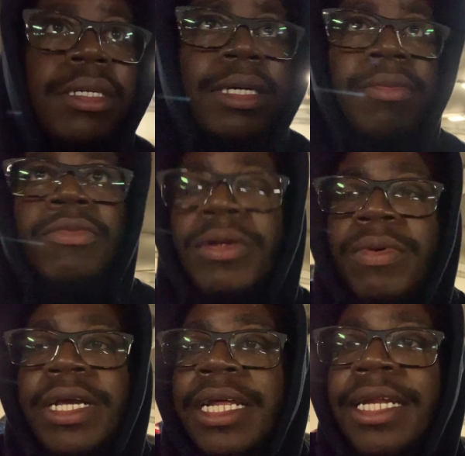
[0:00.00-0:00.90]
One way I
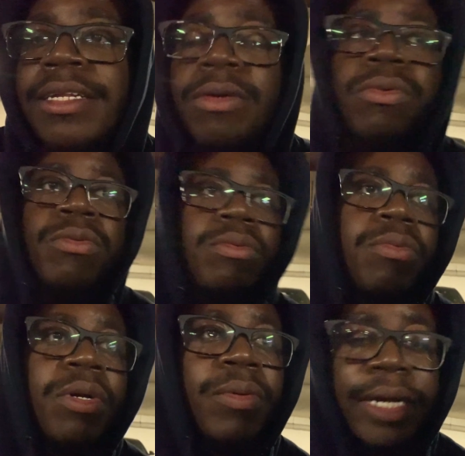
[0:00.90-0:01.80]
gotta end
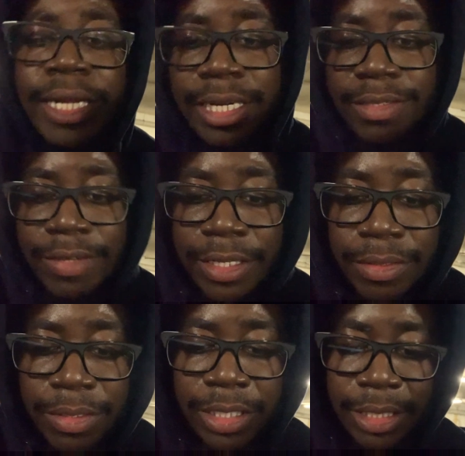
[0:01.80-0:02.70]
this video,
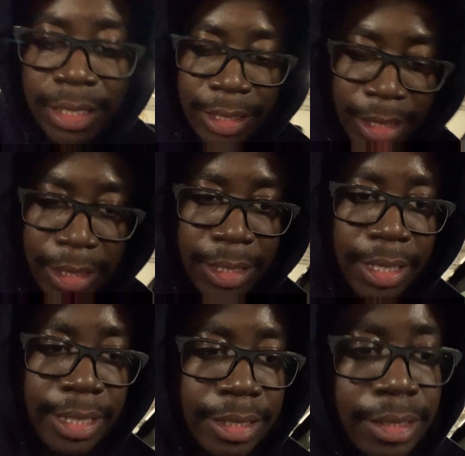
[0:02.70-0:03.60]
which is a
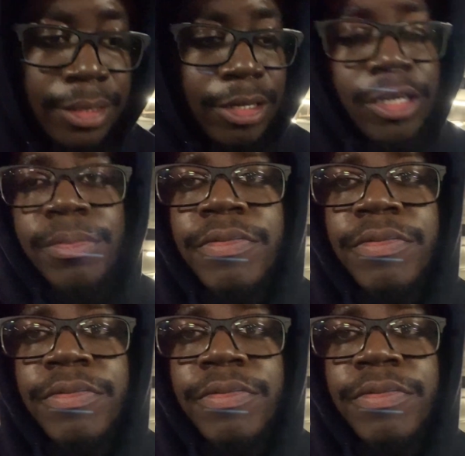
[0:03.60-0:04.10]
nice startup of the